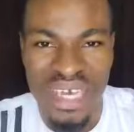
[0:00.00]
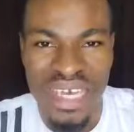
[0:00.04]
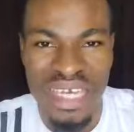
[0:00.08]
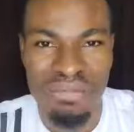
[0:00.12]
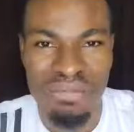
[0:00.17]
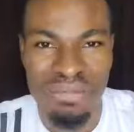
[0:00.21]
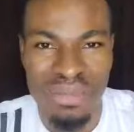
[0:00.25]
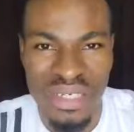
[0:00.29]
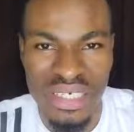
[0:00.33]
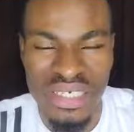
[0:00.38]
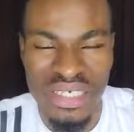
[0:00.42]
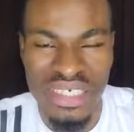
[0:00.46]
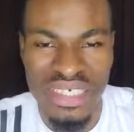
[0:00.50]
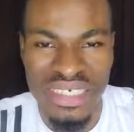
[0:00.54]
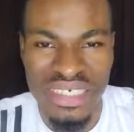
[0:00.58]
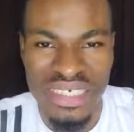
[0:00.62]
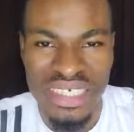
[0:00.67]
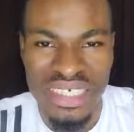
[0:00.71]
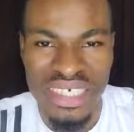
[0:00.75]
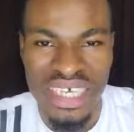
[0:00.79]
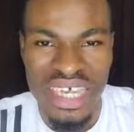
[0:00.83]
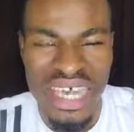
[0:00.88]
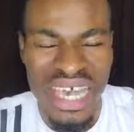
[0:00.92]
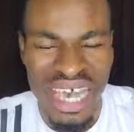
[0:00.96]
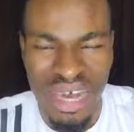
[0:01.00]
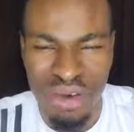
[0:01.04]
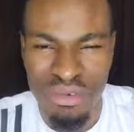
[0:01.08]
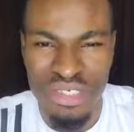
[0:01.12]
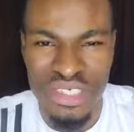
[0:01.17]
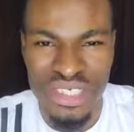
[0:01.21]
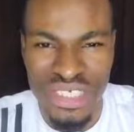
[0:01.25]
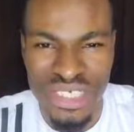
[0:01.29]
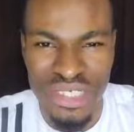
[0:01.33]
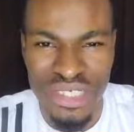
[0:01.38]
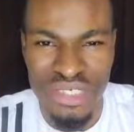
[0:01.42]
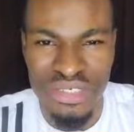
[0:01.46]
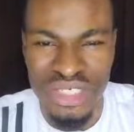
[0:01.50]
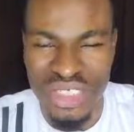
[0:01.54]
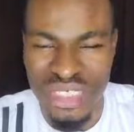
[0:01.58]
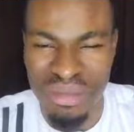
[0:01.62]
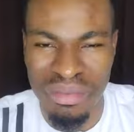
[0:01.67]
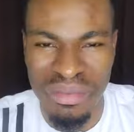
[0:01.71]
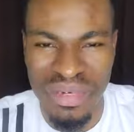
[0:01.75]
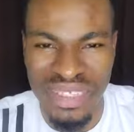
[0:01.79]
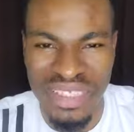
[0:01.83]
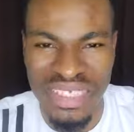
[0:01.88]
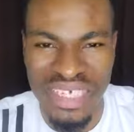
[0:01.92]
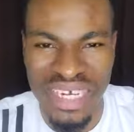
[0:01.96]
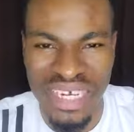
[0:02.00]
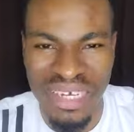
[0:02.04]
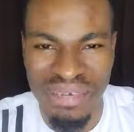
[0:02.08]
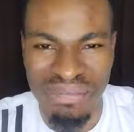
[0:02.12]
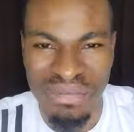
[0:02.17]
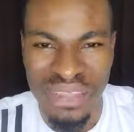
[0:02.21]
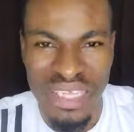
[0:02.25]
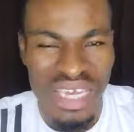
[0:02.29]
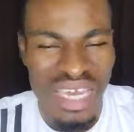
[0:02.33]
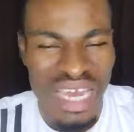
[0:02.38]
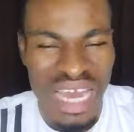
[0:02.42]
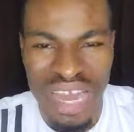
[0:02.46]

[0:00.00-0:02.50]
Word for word: And please, I will see you some other time.